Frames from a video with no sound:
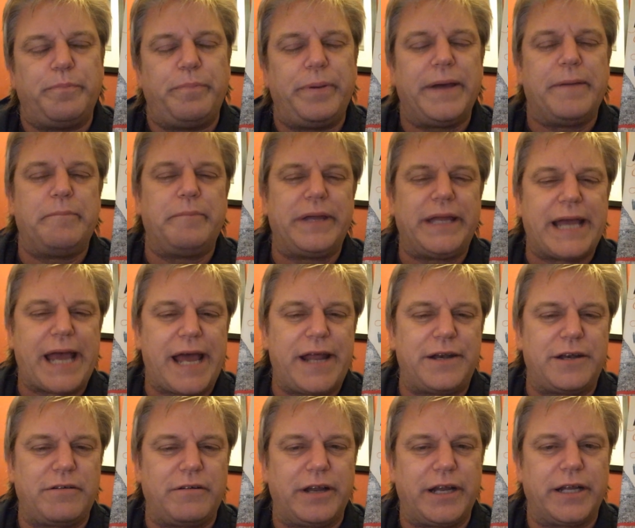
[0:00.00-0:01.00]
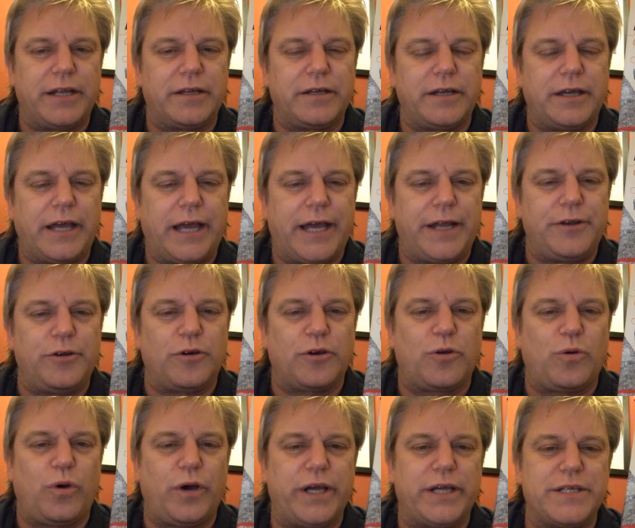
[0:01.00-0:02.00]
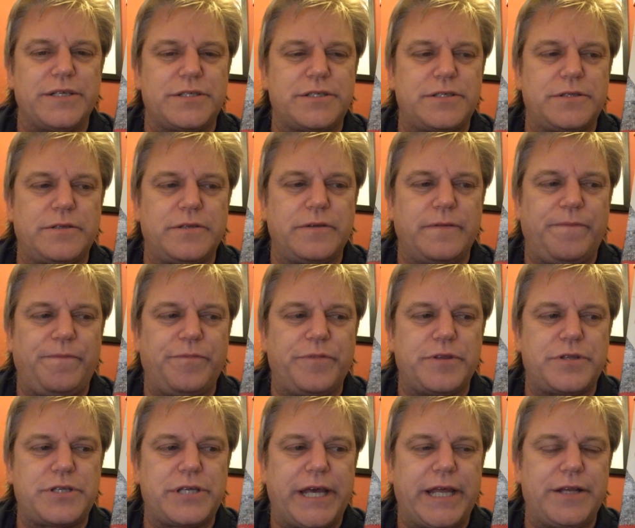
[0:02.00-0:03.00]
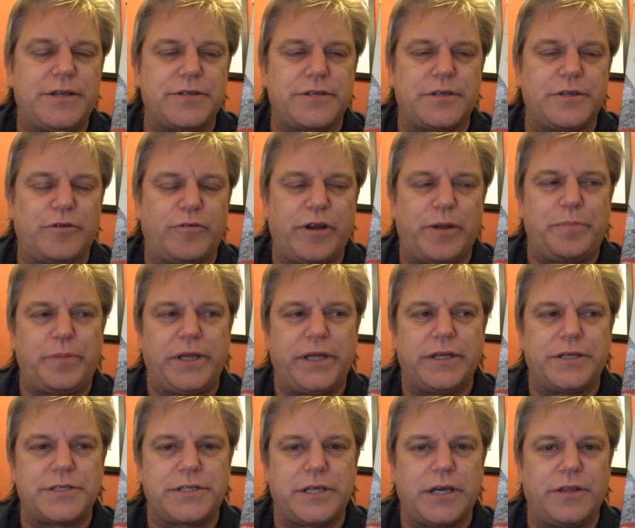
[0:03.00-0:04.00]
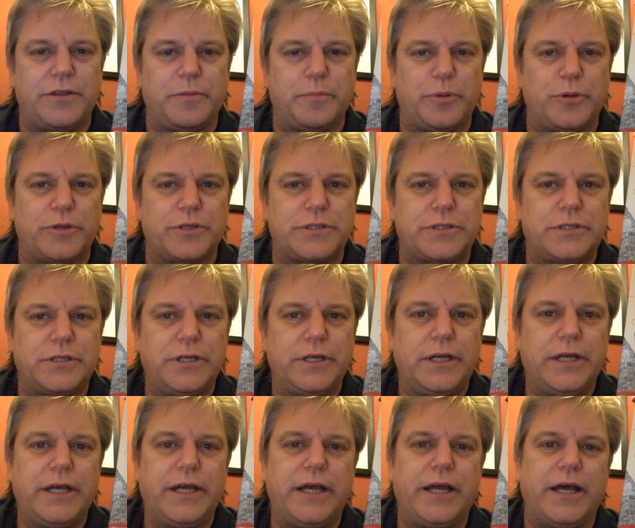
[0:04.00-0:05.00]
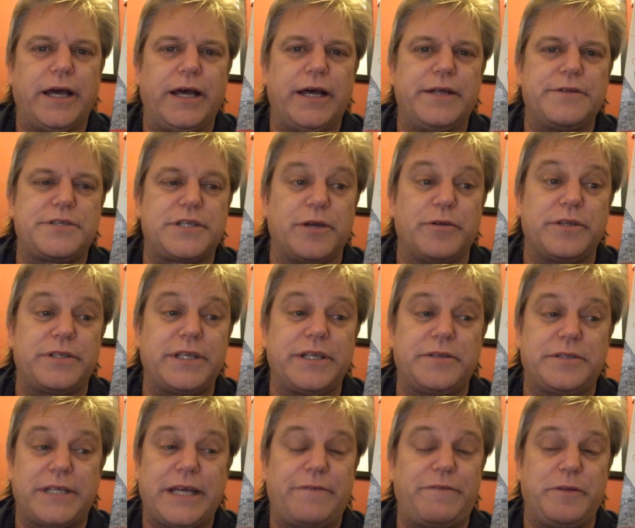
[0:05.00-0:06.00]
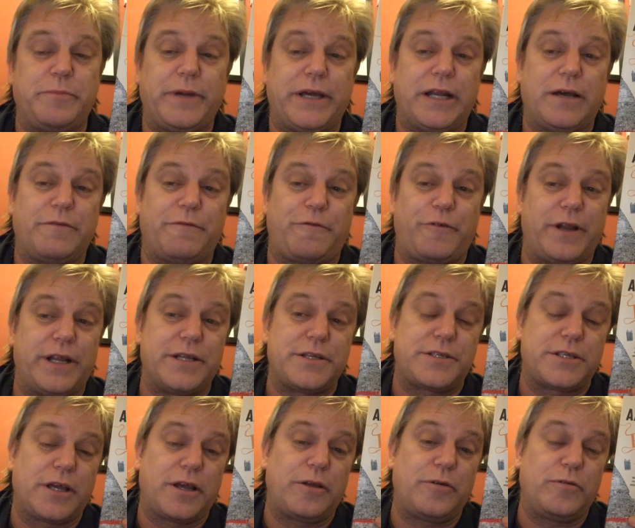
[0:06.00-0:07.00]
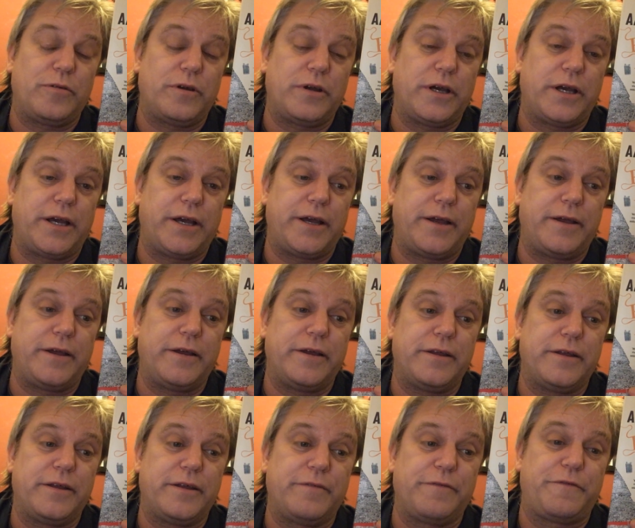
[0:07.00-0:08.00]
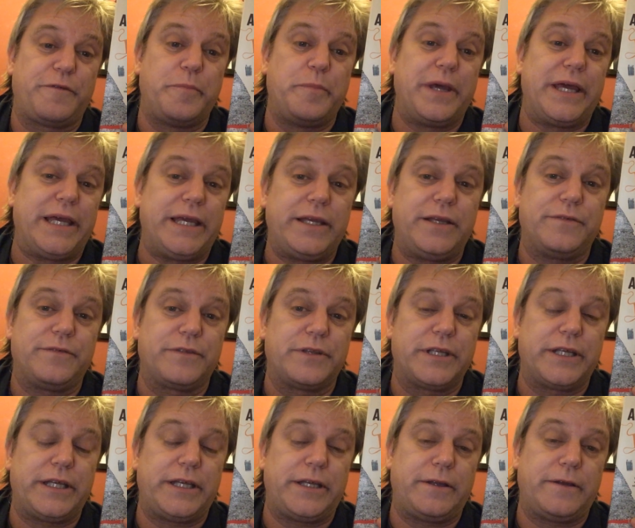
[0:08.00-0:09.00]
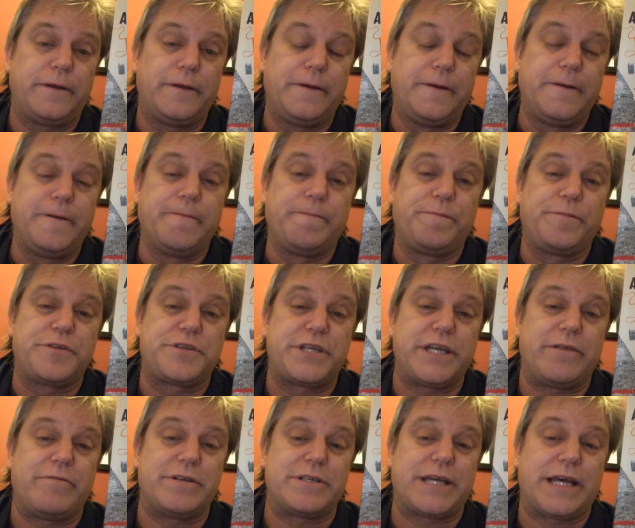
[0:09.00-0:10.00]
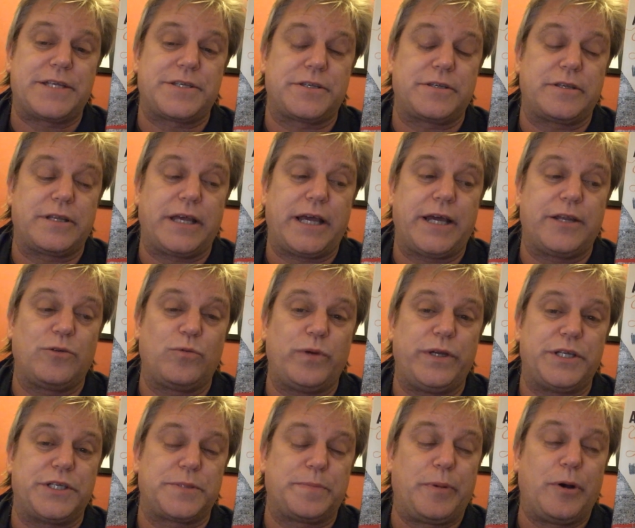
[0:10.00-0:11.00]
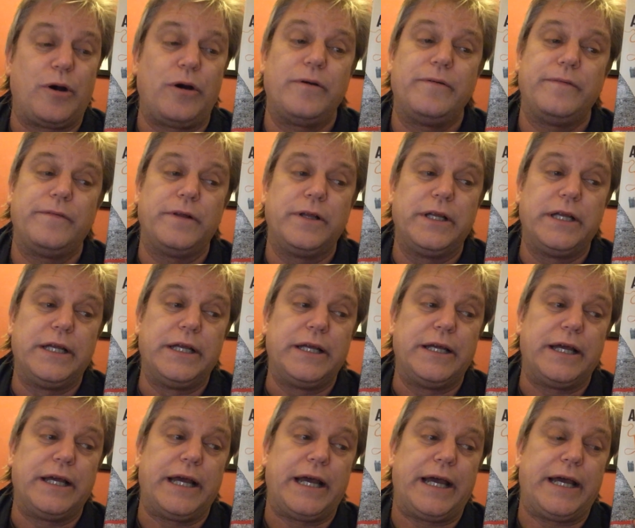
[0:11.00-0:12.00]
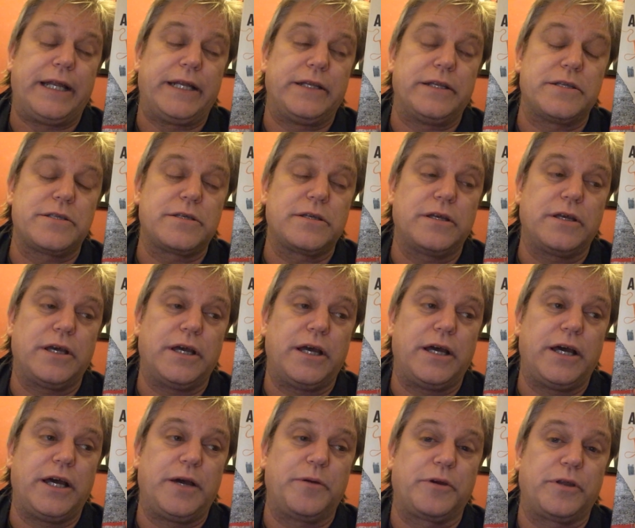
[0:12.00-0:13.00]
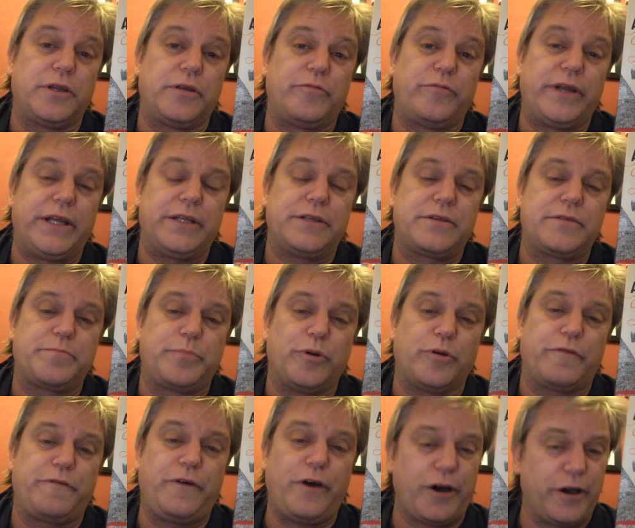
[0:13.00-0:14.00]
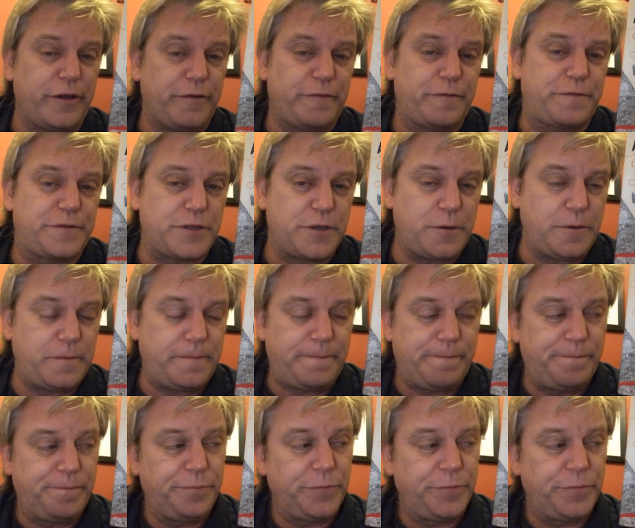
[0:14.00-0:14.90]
bit meandering and not quite as tense and gripping as the other books. So it did definitely made up for it. So for me, the series hasn't had a weak spot. And I'm going to read book 5 soon.